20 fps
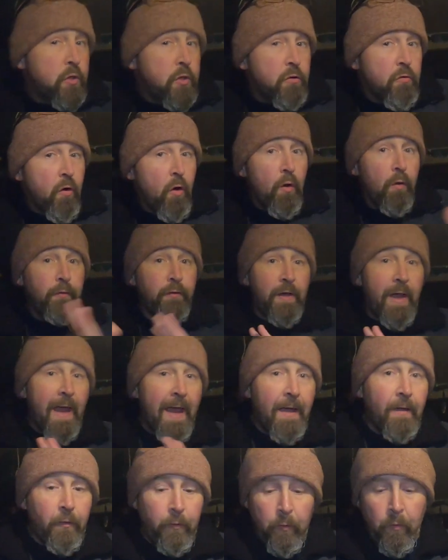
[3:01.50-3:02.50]
bushcraft,
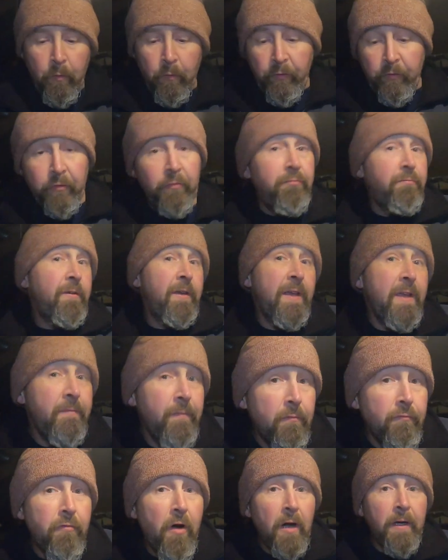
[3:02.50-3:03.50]
outdoors,
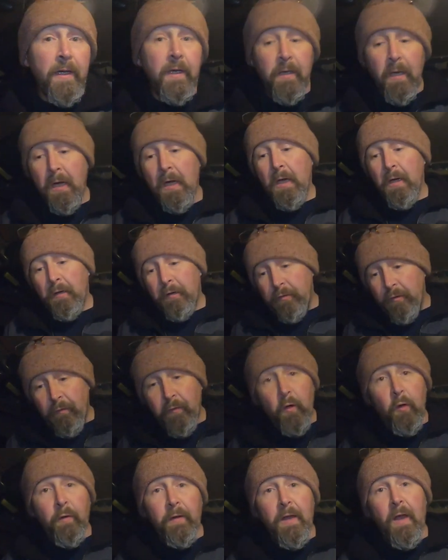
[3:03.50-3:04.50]
even running, because I've
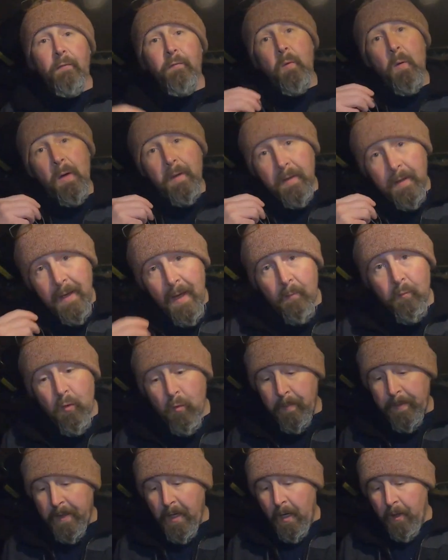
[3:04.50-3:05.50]
got the other one and that
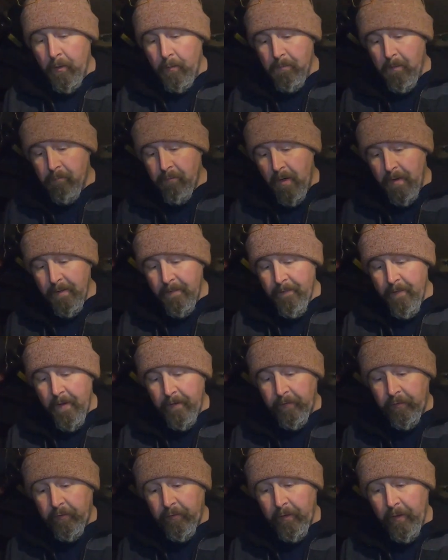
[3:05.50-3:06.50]
will be going on my running
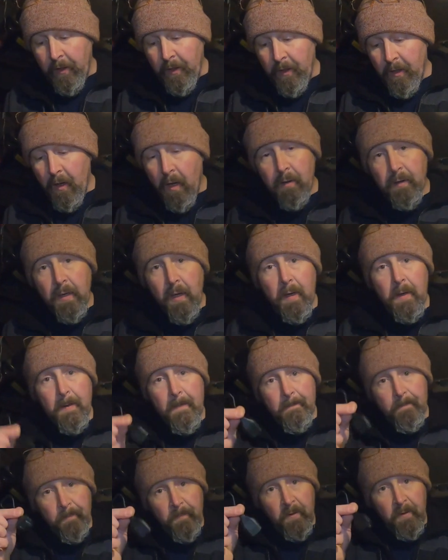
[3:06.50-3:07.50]
vest,
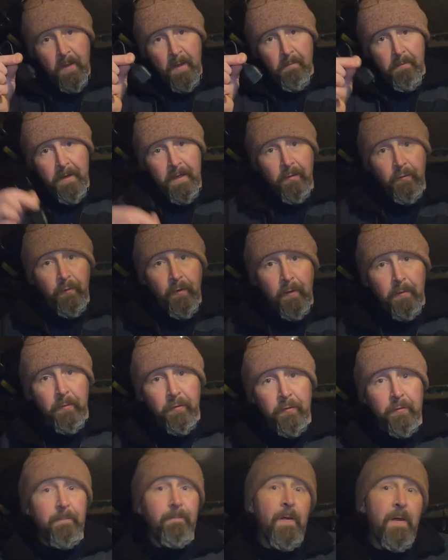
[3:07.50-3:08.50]
okay? So there it is,
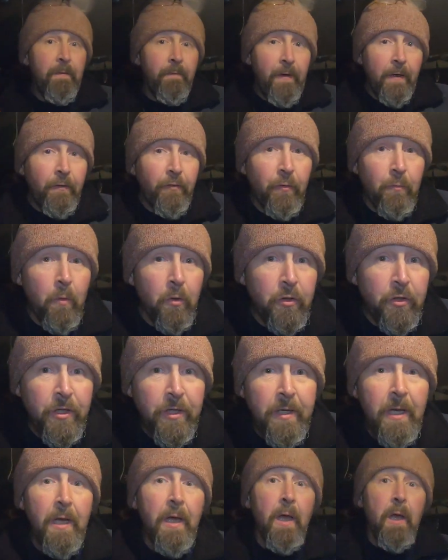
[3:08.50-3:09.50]
folks. Thanks for
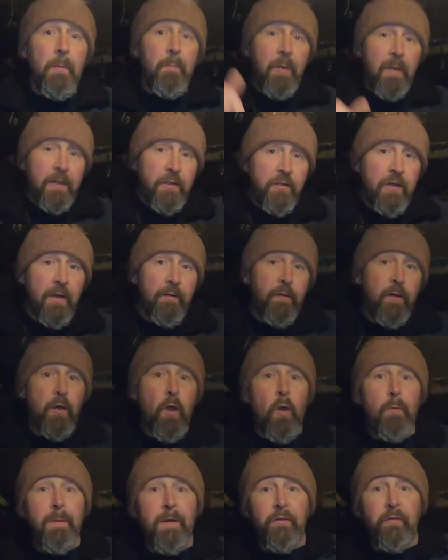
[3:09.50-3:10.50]
watching. Please leave your
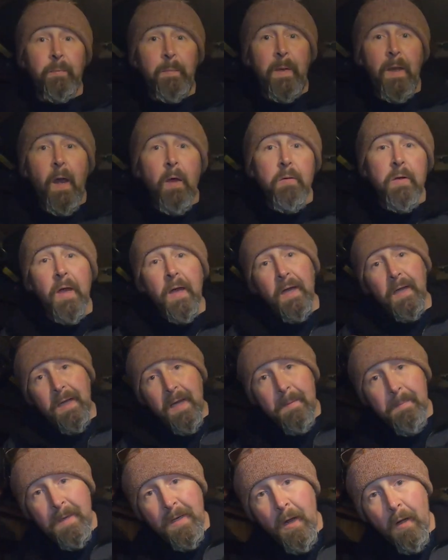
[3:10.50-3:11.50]
comments below.
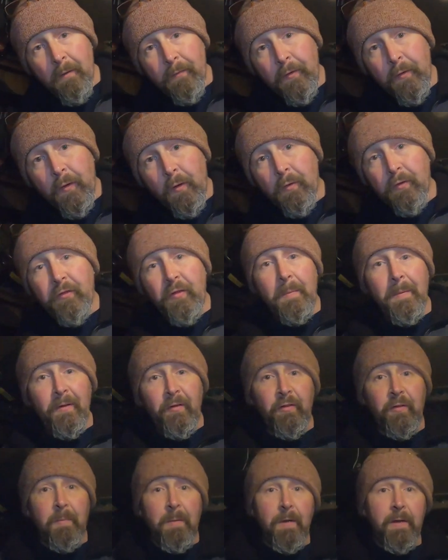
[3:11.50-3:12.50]
Let me know if you've got something
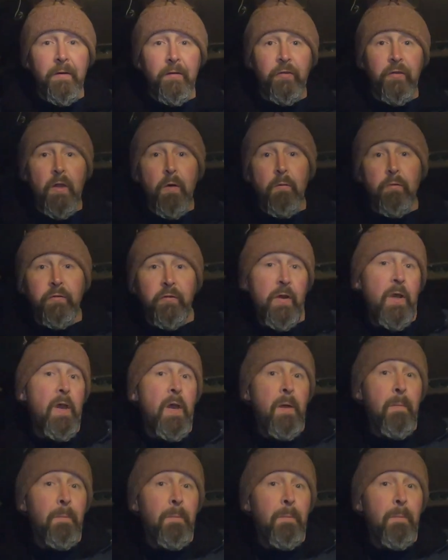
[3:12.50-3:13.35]
similar yourselves.